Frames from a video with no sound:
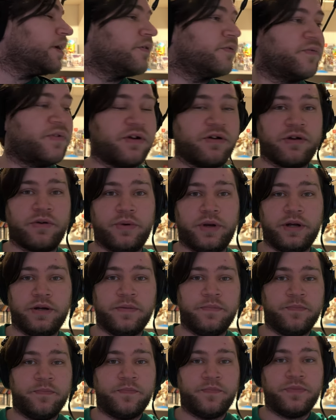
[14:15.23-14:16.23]
Very weird.
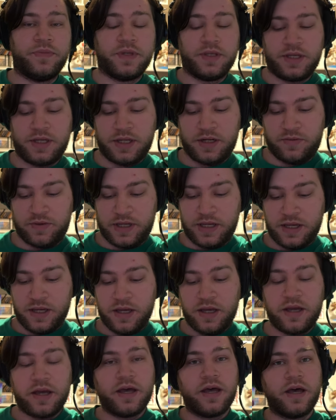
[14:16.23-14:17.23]
Anyway,
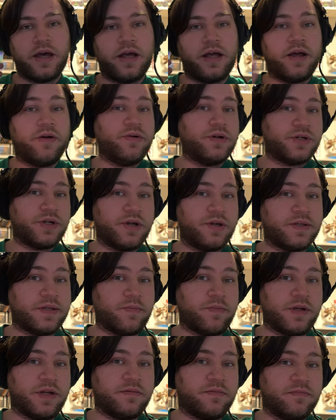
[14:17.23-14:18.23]
I want to show you something.